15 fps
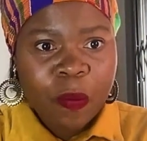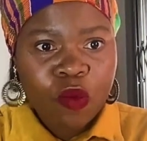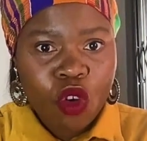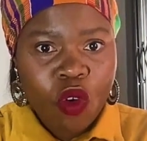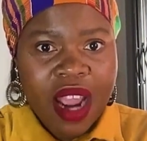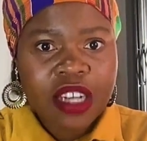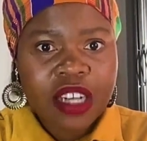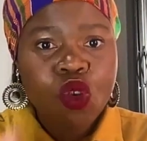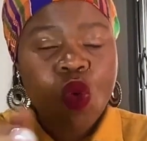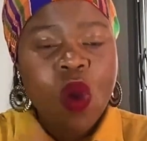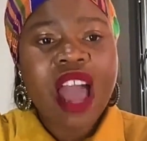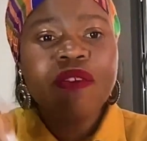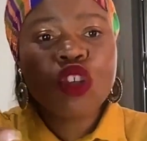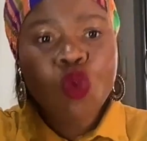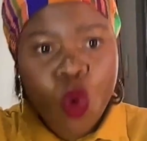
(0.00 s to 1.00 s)
right, who
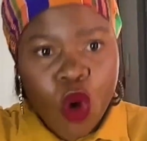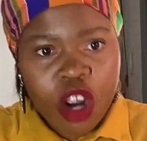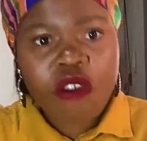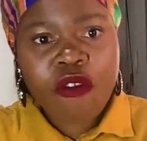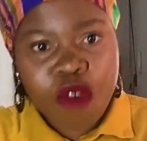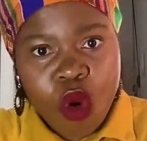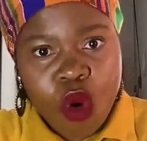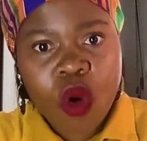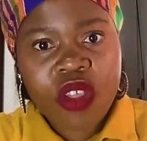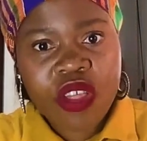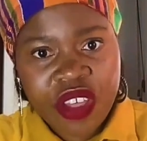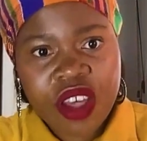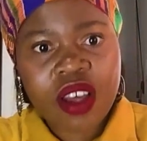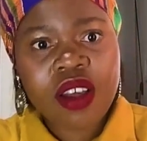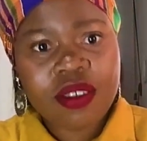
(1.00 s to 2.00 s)
have to work for
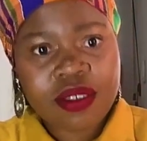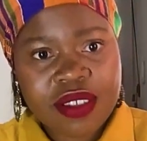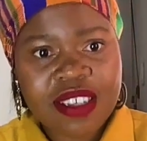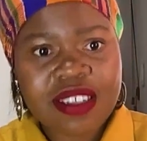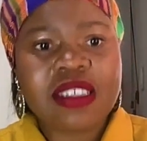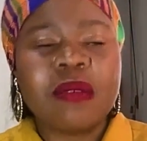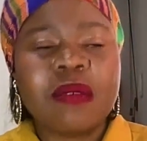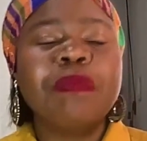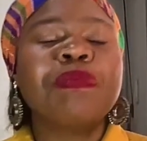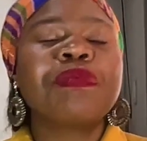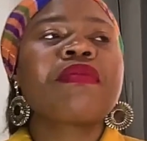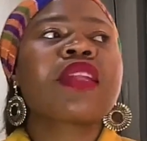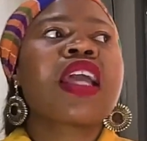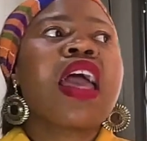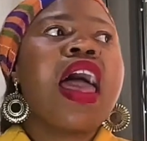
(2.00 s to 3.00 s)
the system.
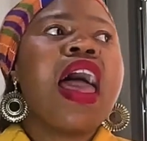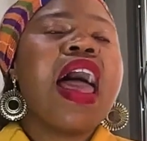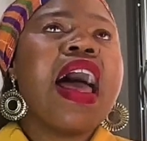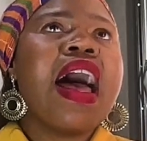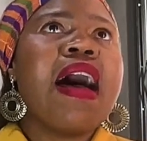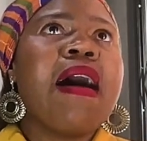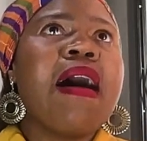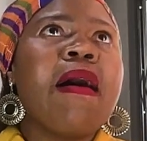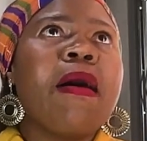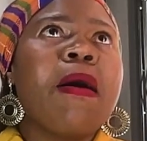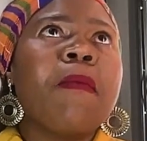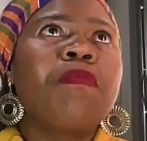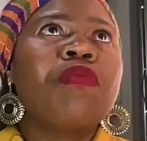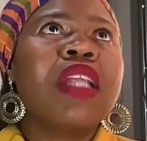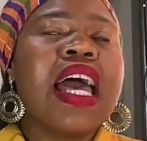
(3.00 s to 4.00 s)

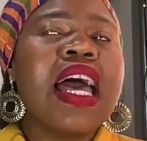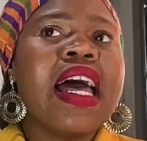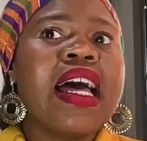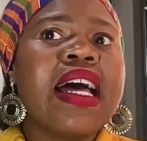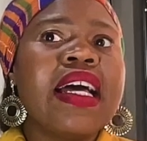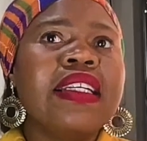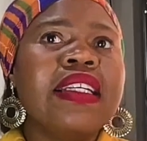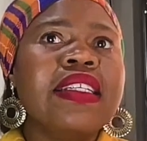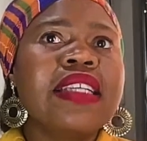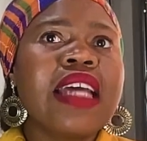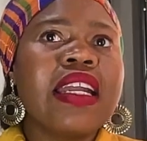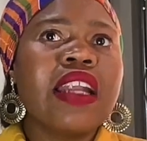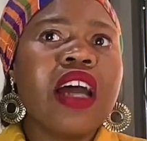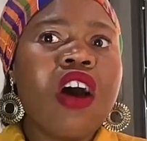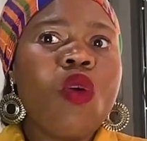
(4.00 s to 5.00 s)
And
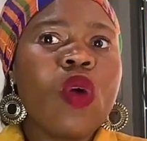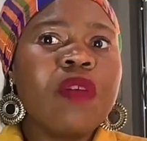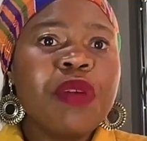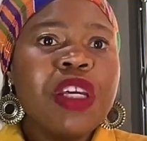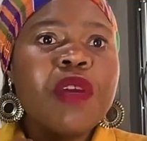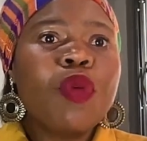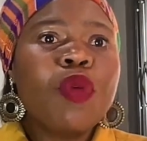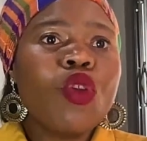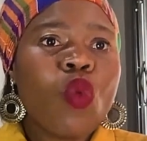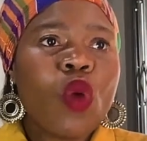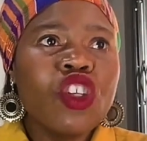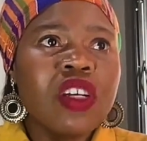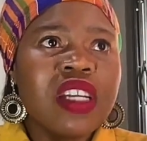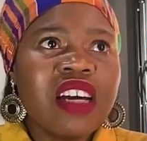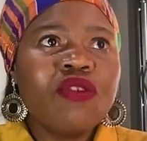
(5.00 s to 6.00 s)
now when
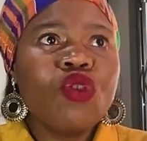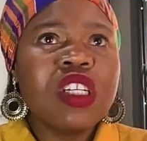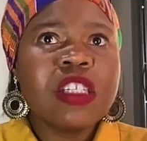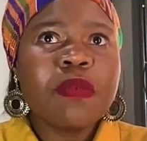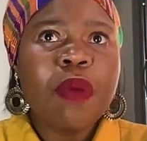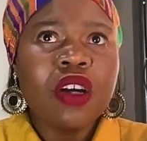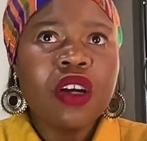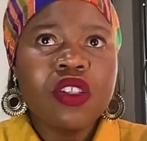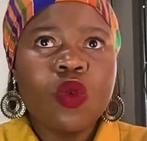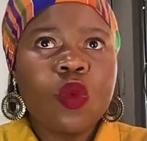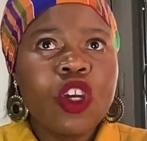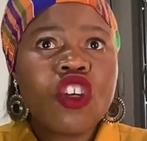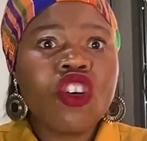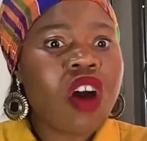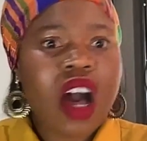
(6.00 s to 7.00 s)
your loved ones pass away,
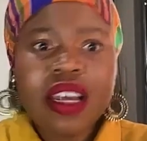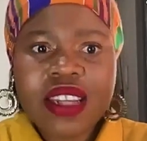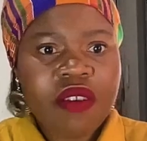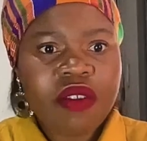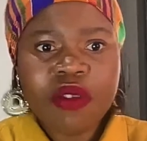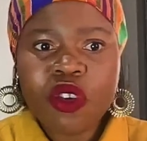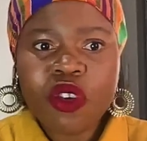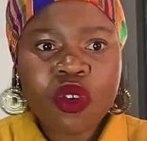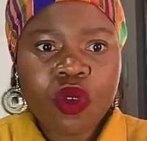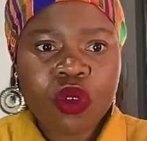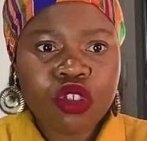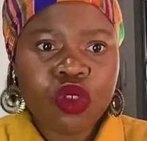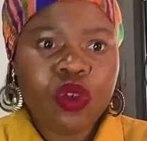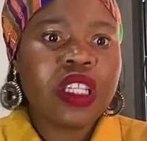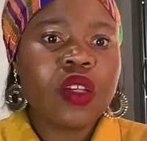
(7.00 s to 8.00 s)
you can't have a funeral
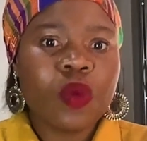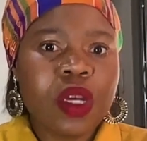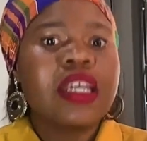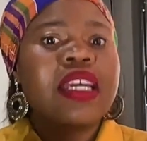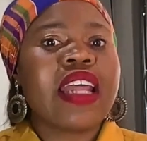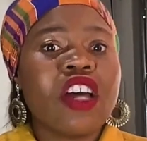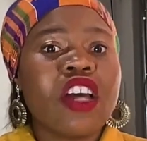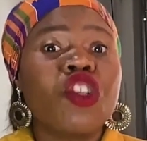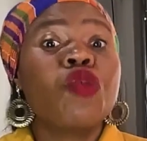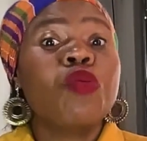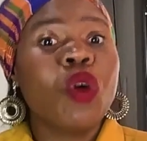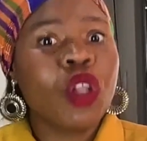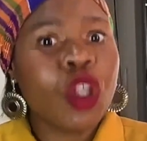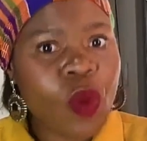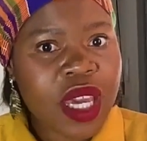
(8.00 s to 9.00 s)
during the week. It has to be
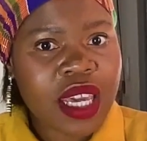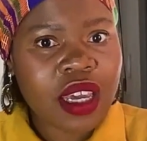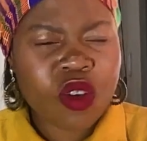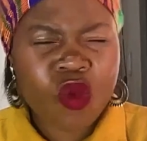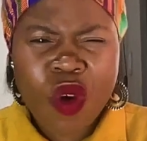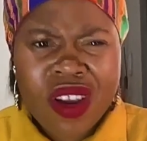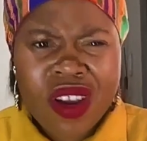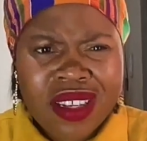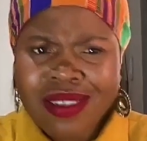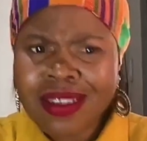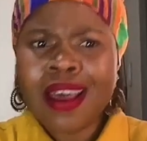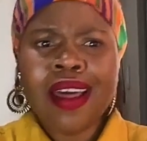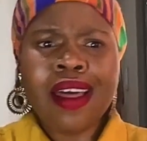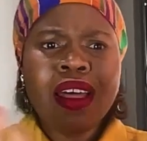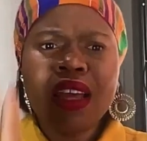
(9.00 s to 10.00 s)
on the weekend. Whereas
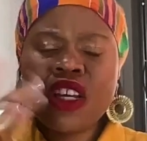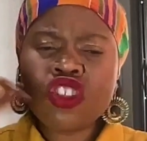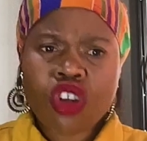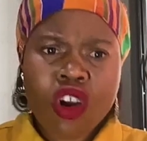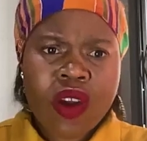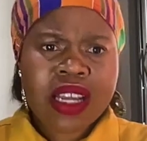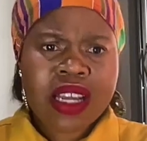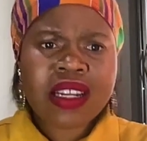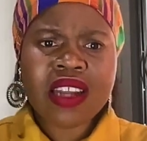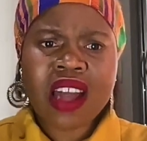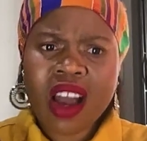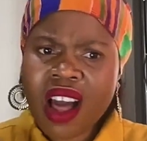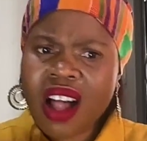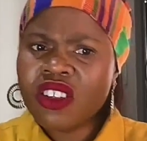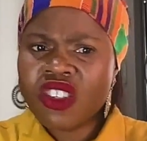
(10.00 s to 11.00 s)
historically in our
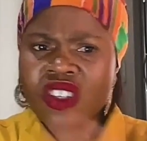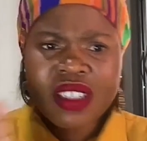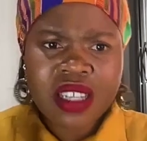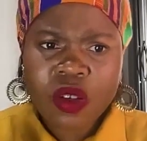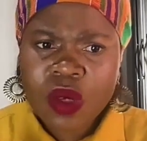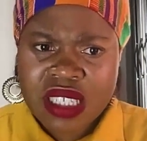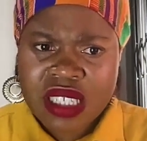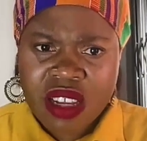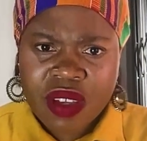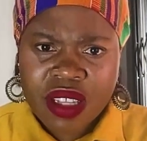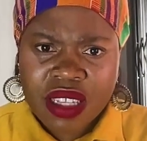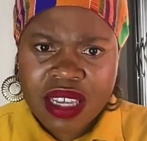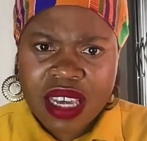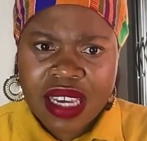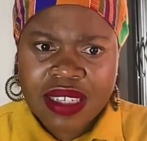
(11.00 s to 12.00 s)
cultures, that was never
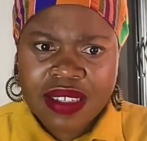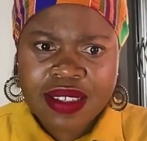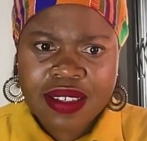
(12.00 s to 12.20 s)
the case,